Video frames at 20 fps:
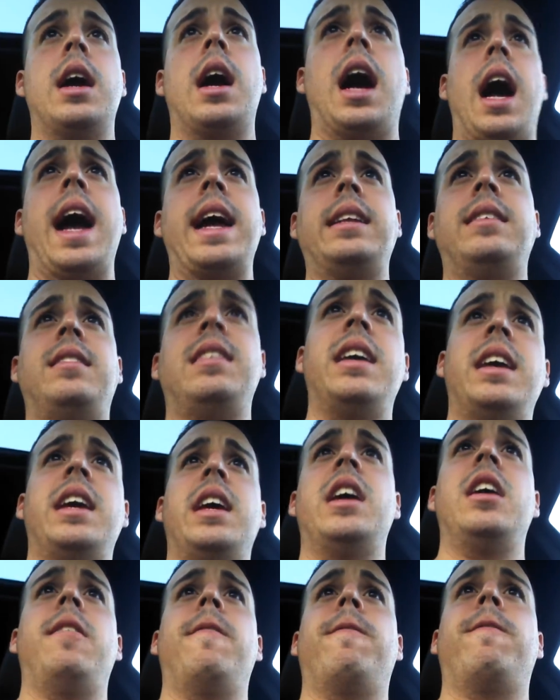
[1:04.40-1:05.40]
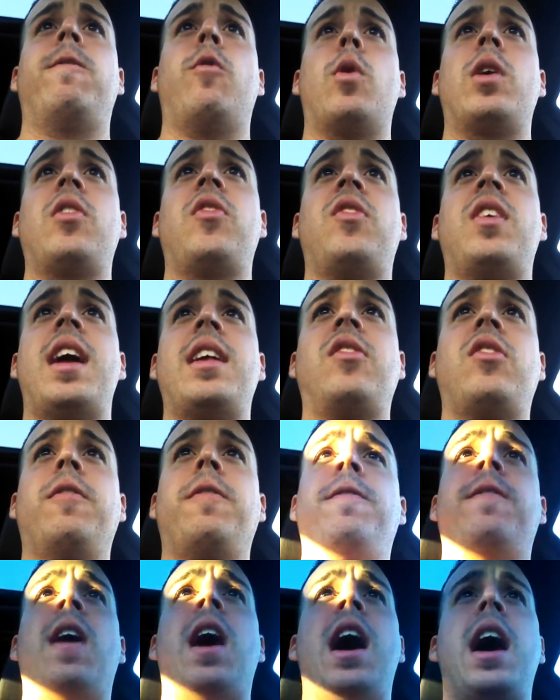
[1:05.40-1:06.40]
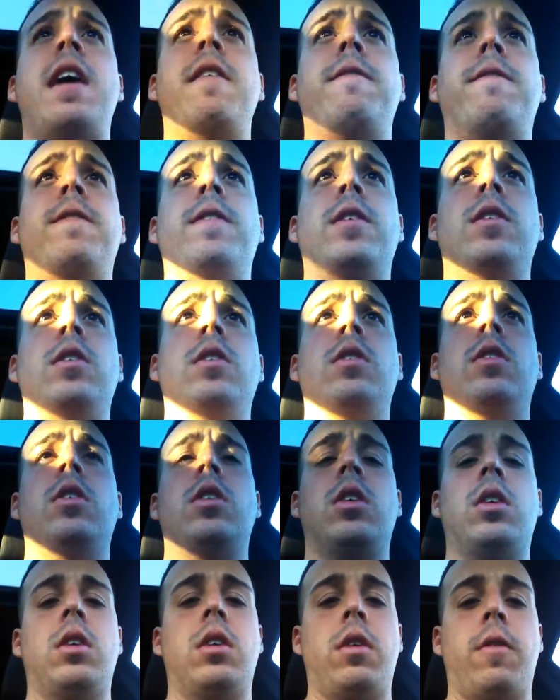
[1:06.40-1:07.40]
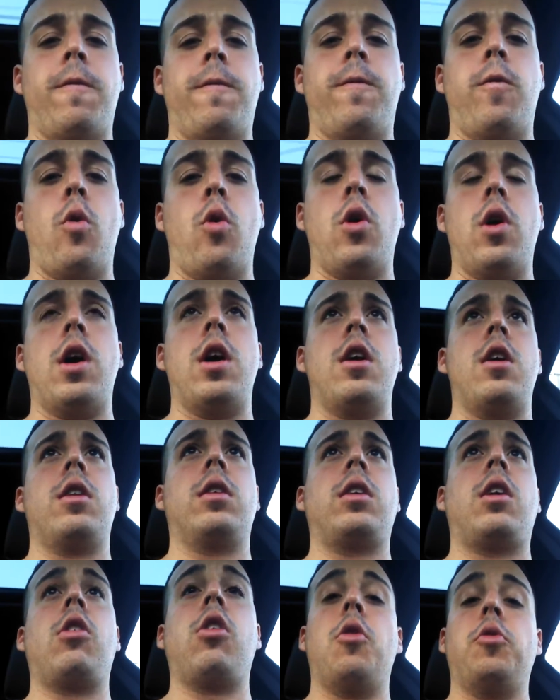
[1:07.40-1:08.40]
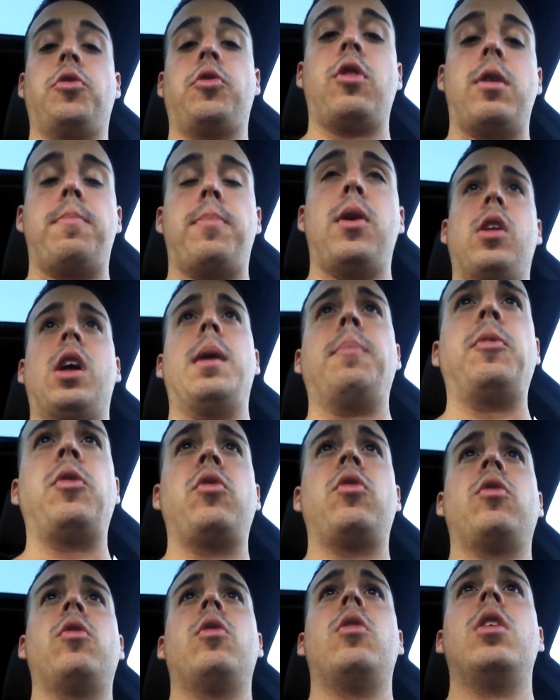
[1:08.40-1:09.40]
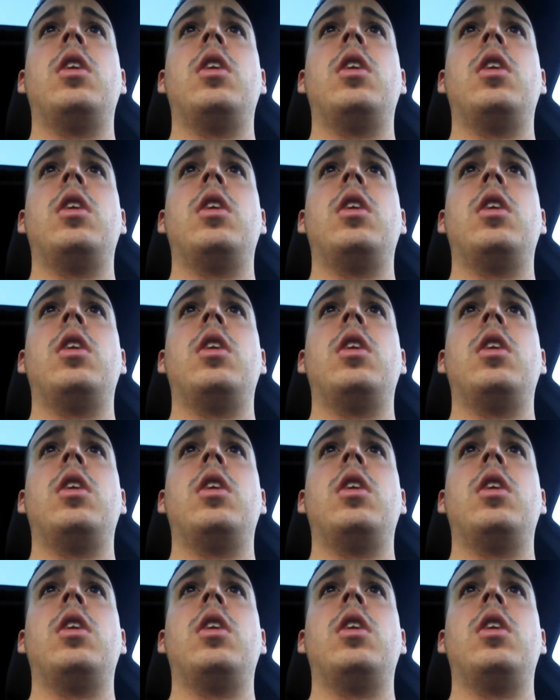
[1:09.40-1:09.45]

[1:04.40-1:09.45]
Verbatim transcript: I did four sets of five for close grip pull ups,